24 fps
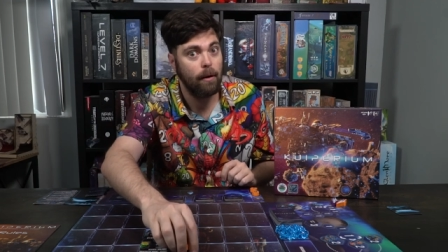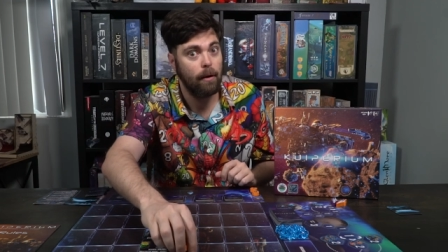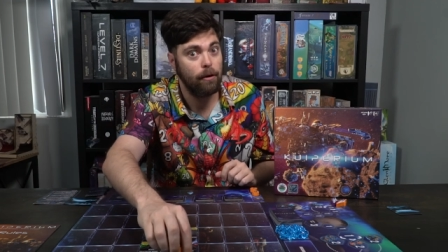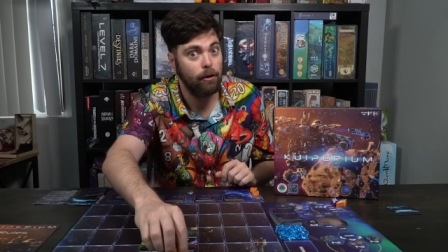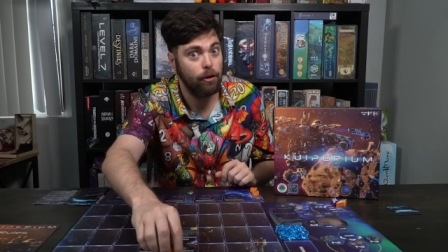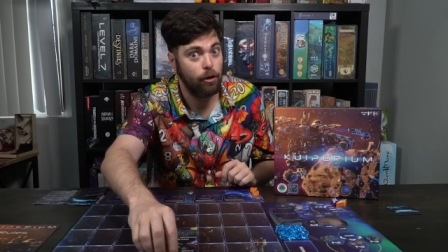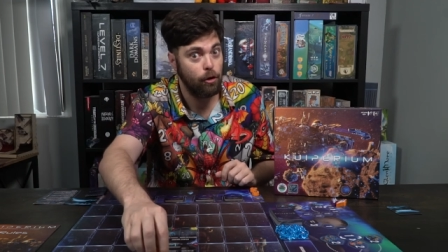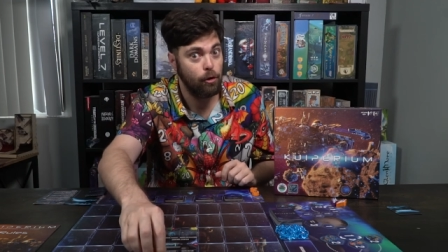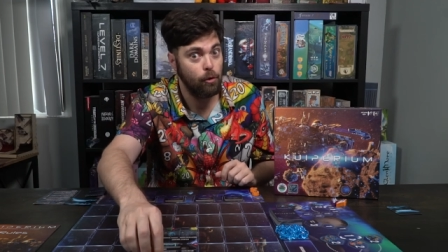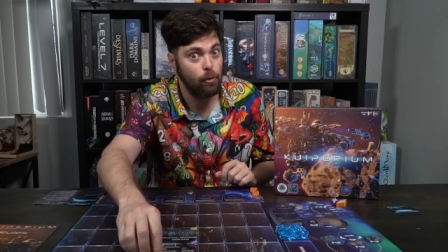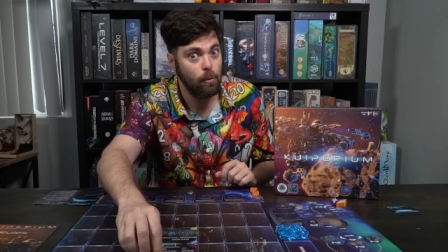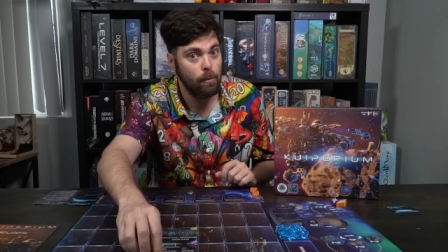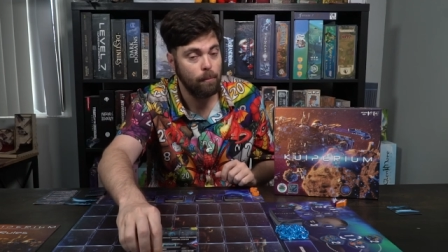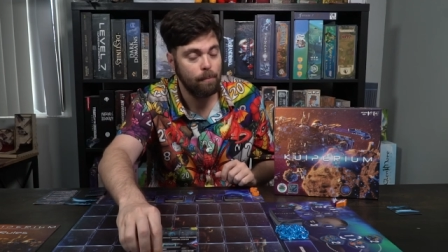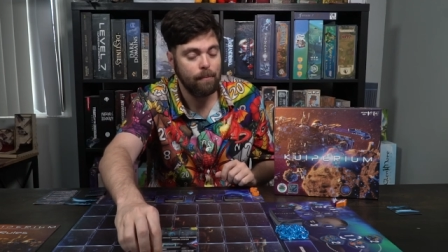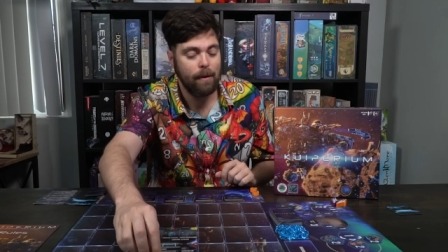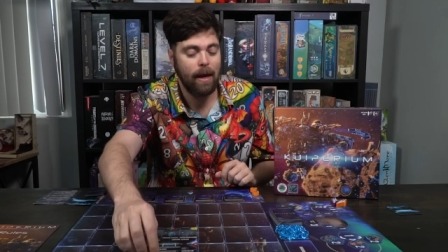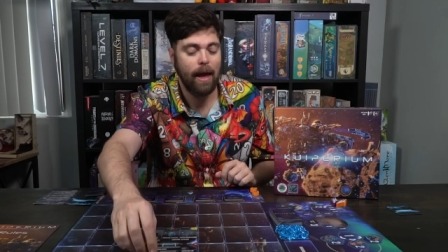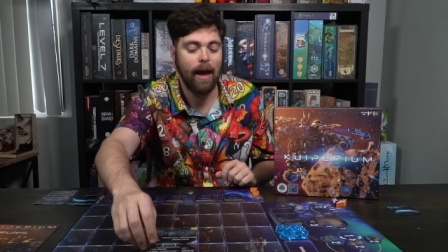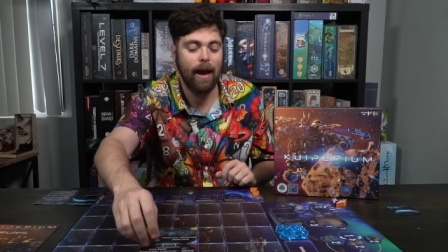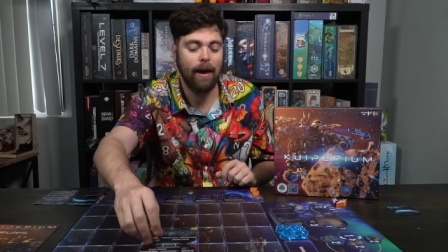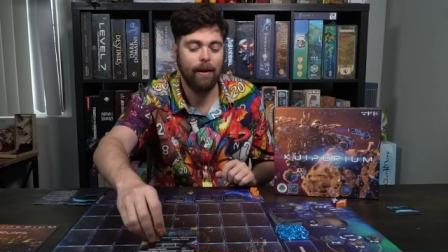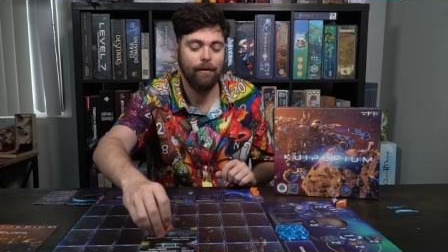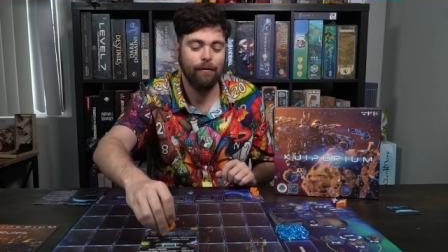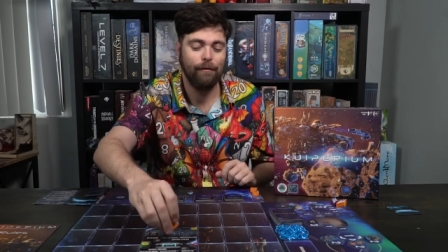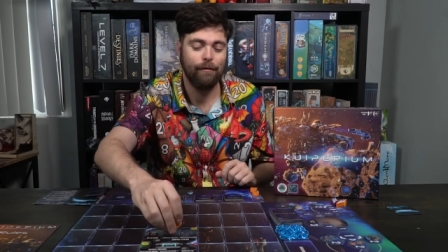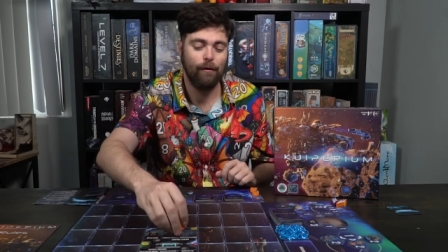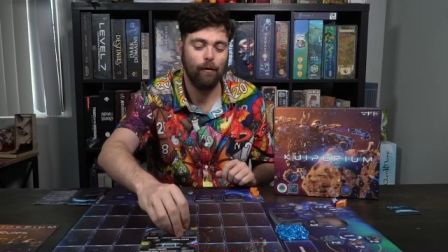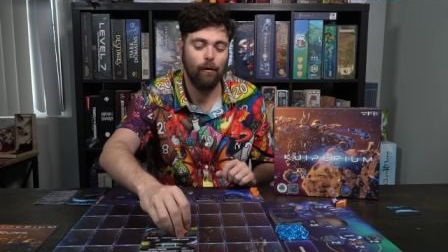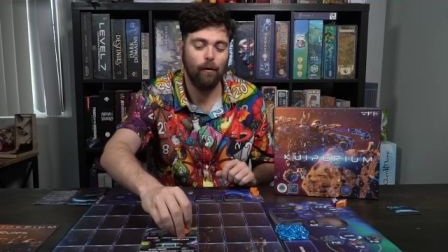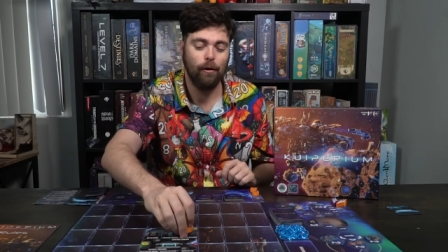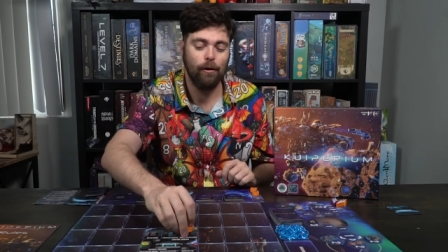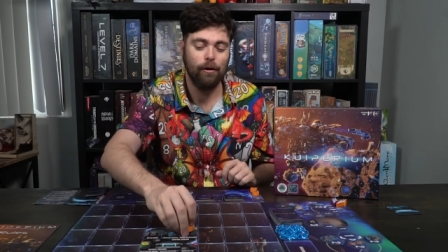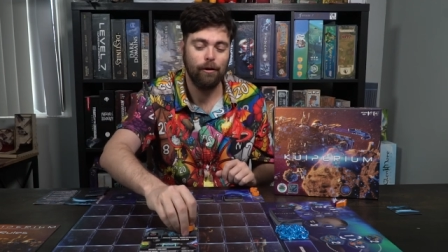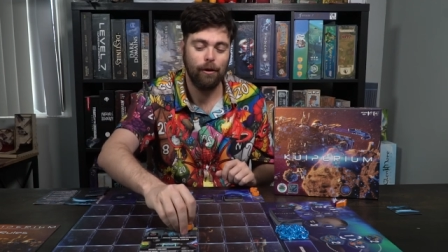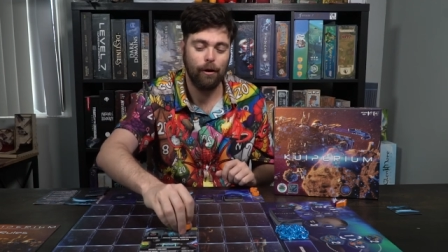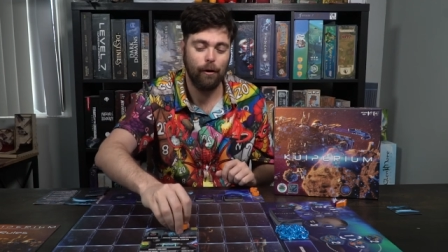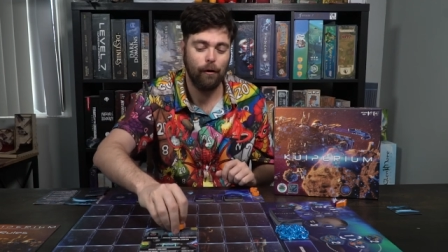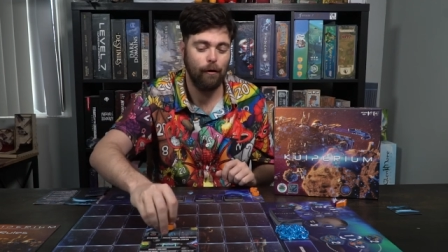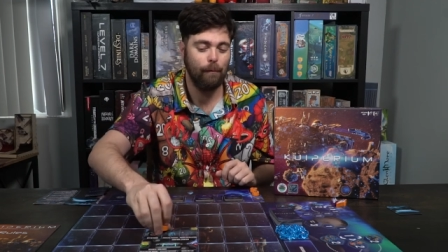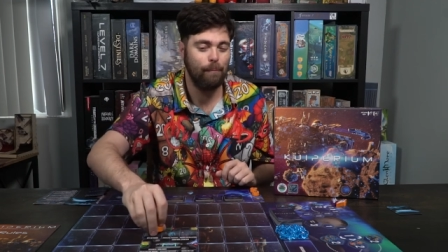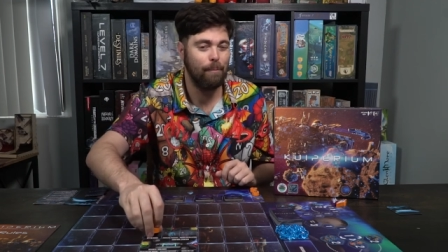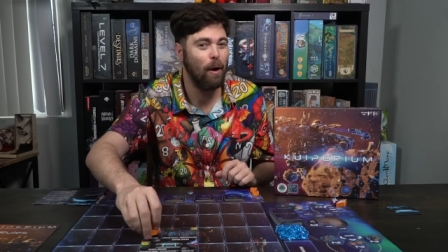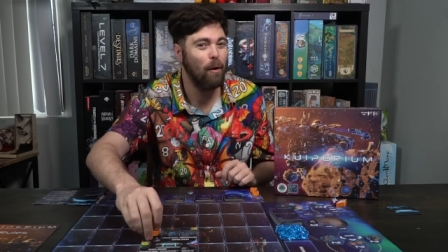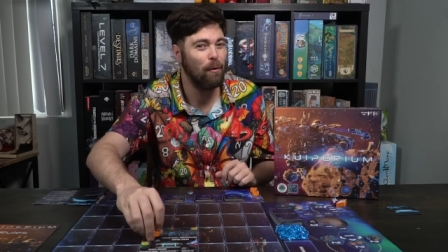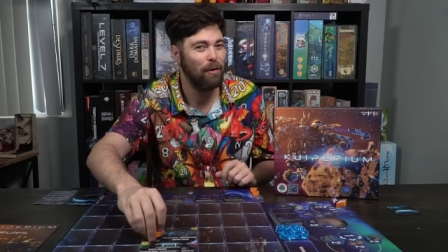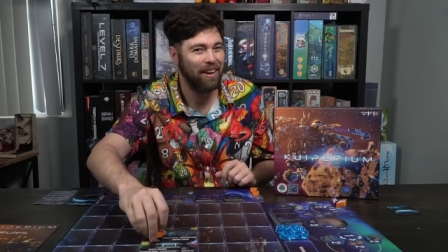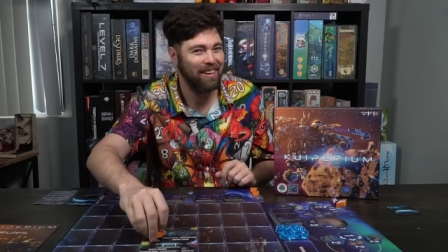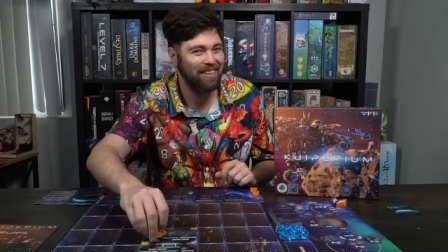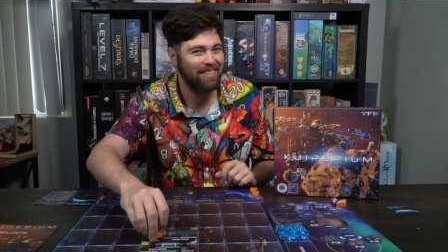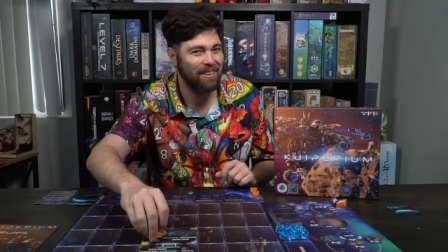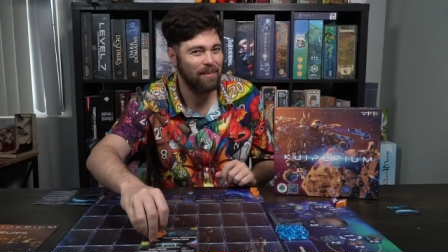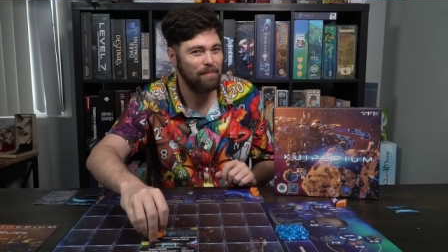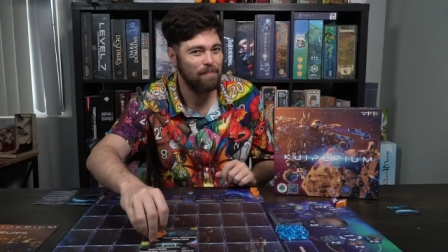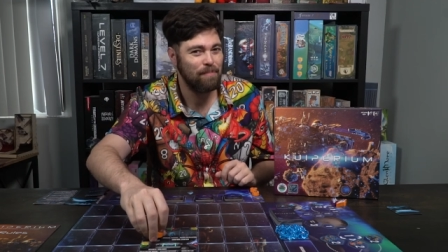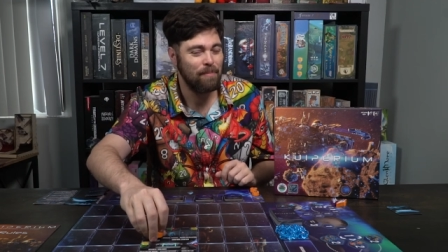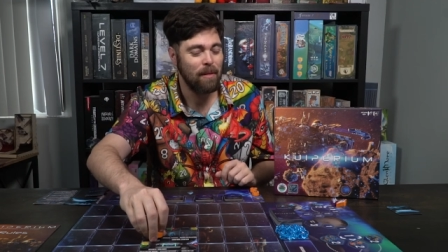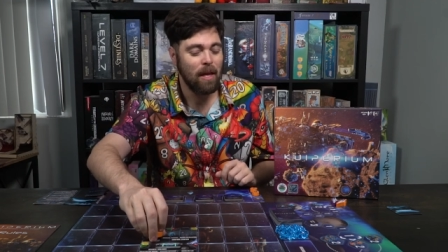you and for your opponent.